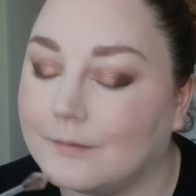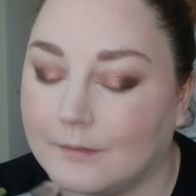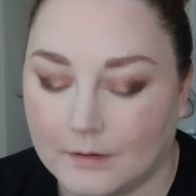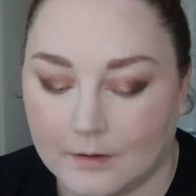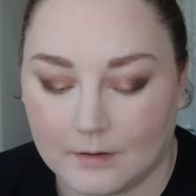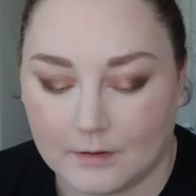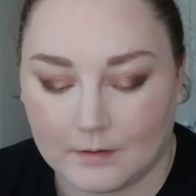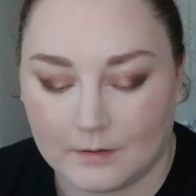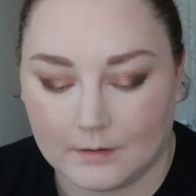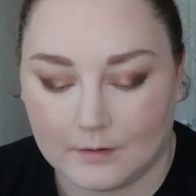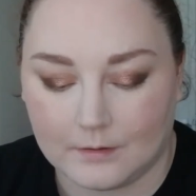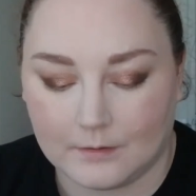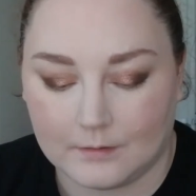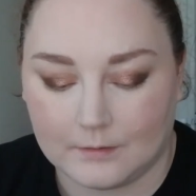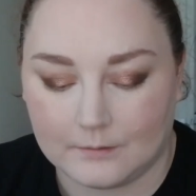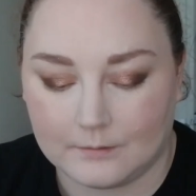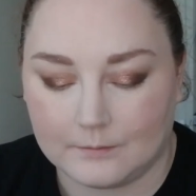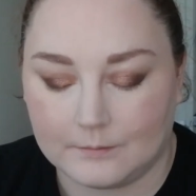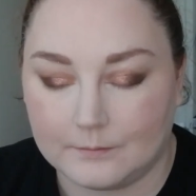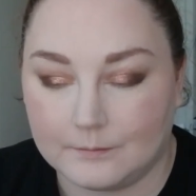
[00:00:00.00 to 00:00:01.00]

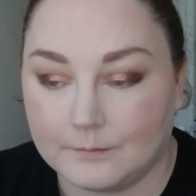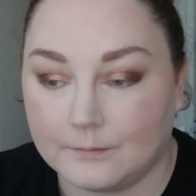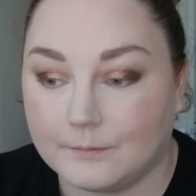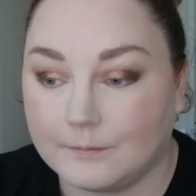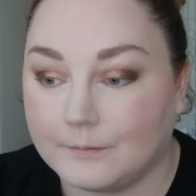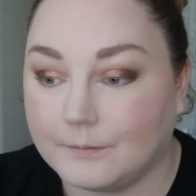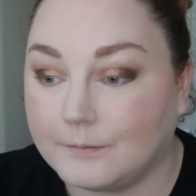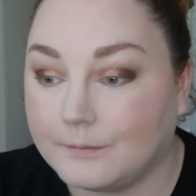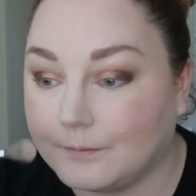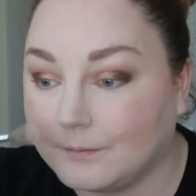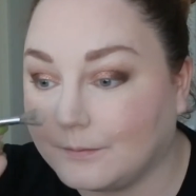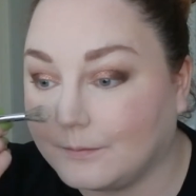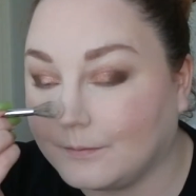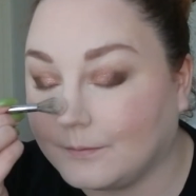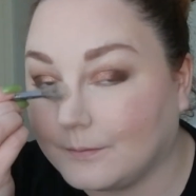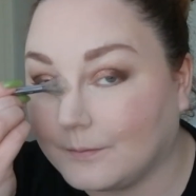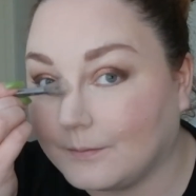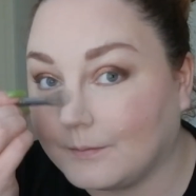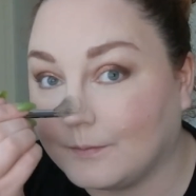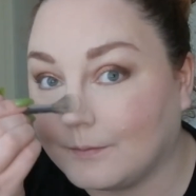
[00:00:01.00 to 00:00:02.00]

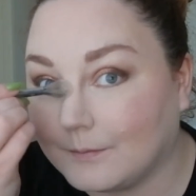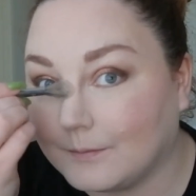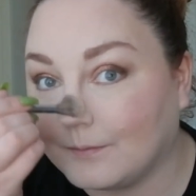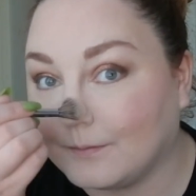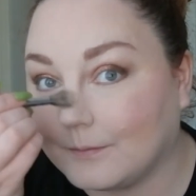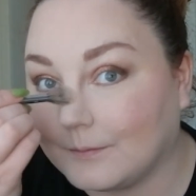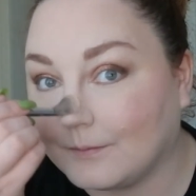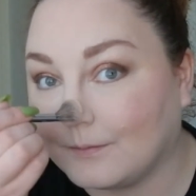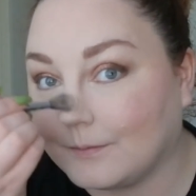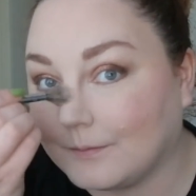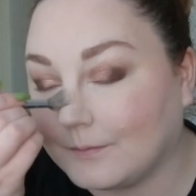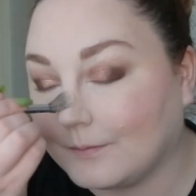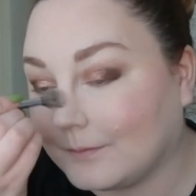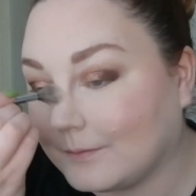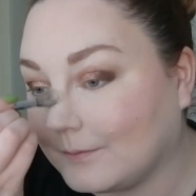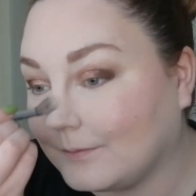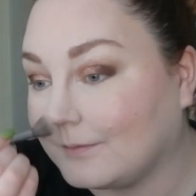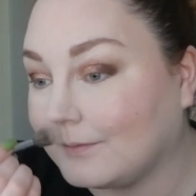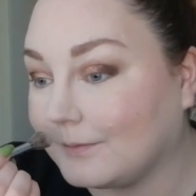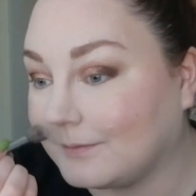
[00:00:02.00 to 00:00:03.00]

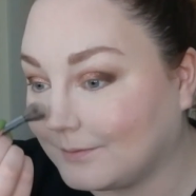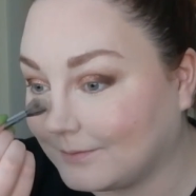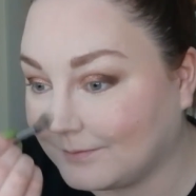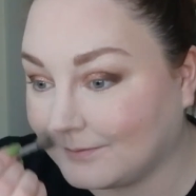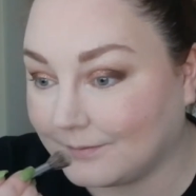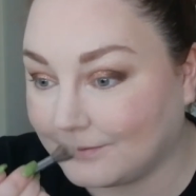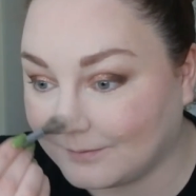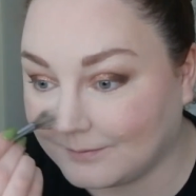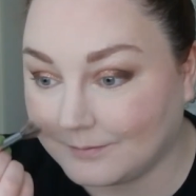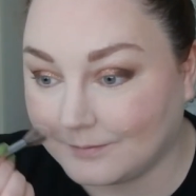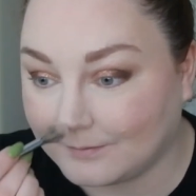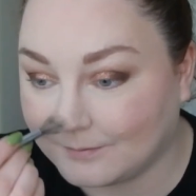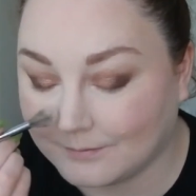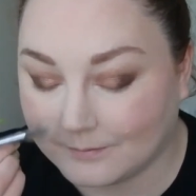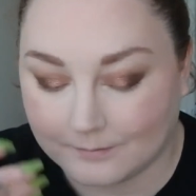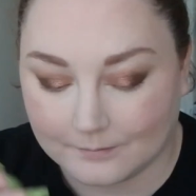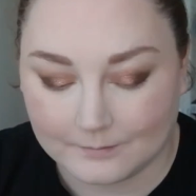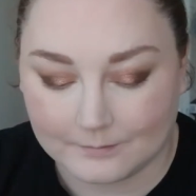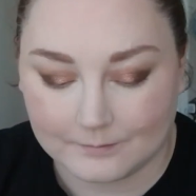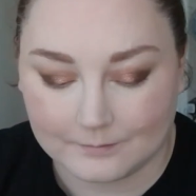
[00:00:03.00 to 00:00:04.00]

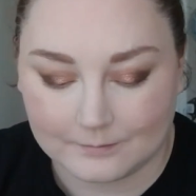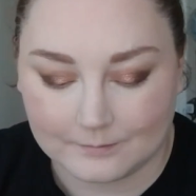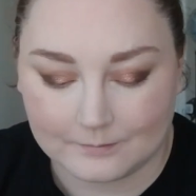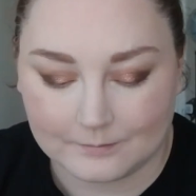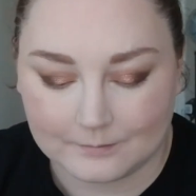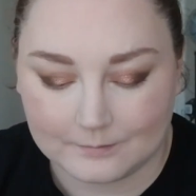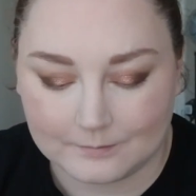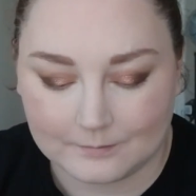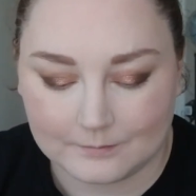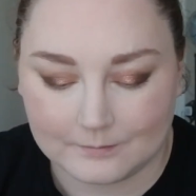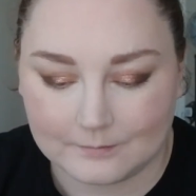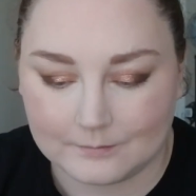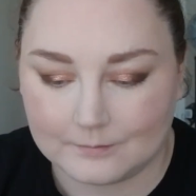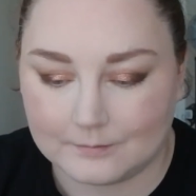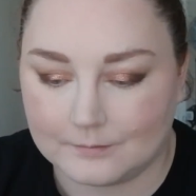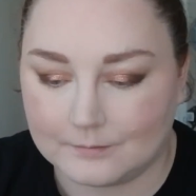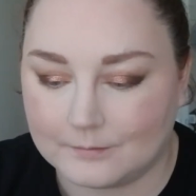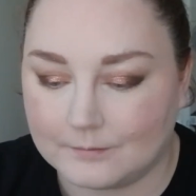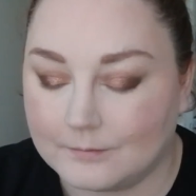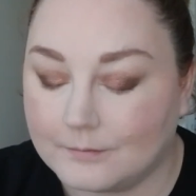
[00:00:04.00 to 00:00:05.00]

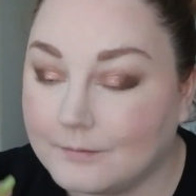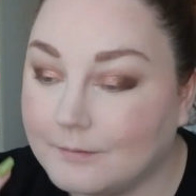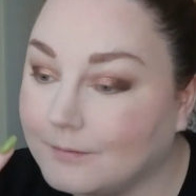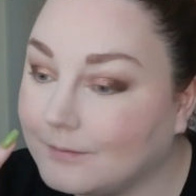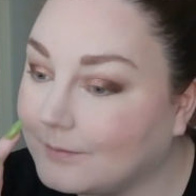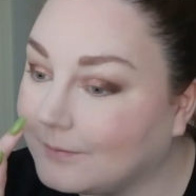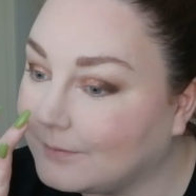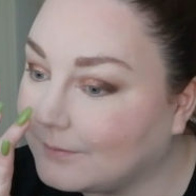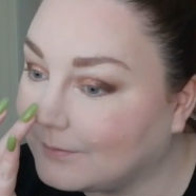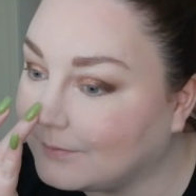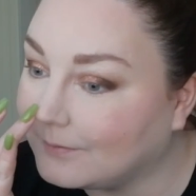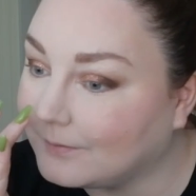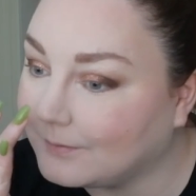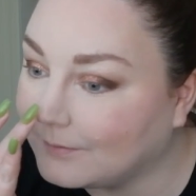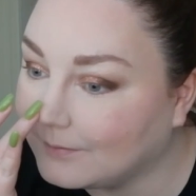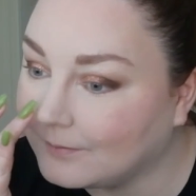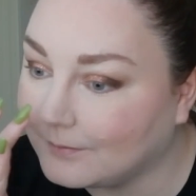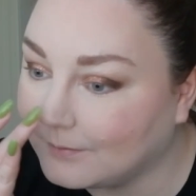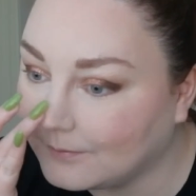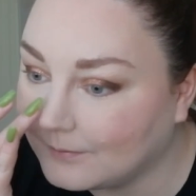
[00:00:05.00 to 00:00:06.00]

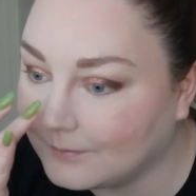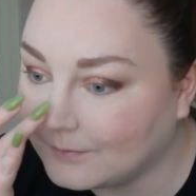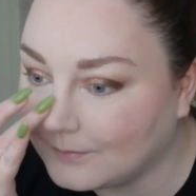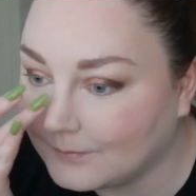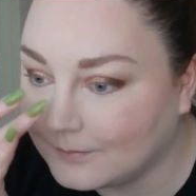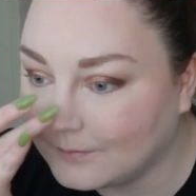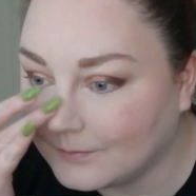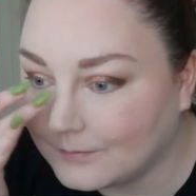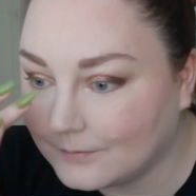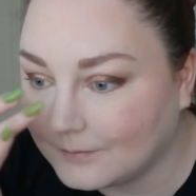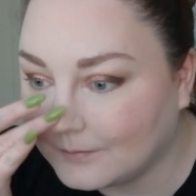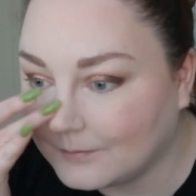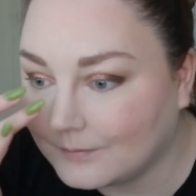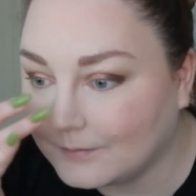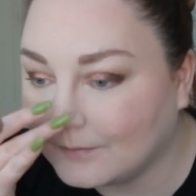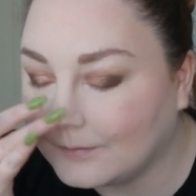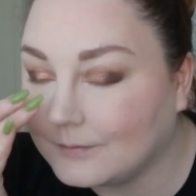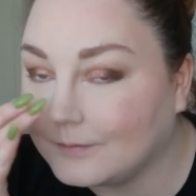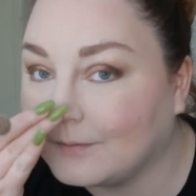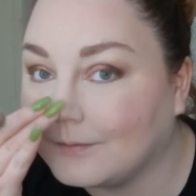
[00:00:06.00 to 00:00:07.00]

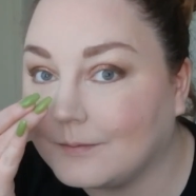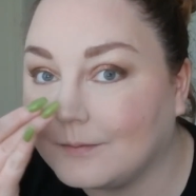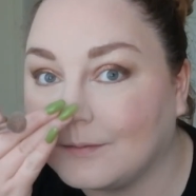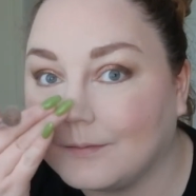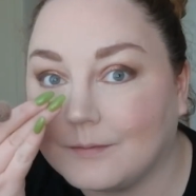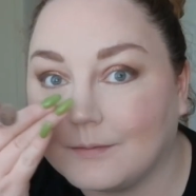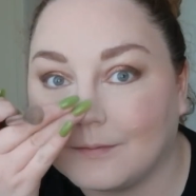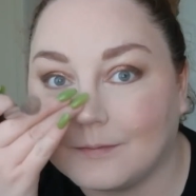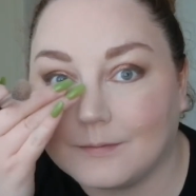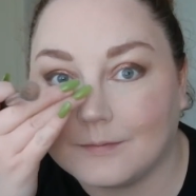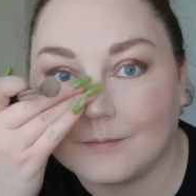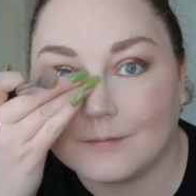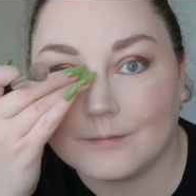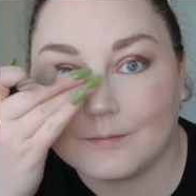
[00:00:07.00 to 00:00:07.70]
[no speech]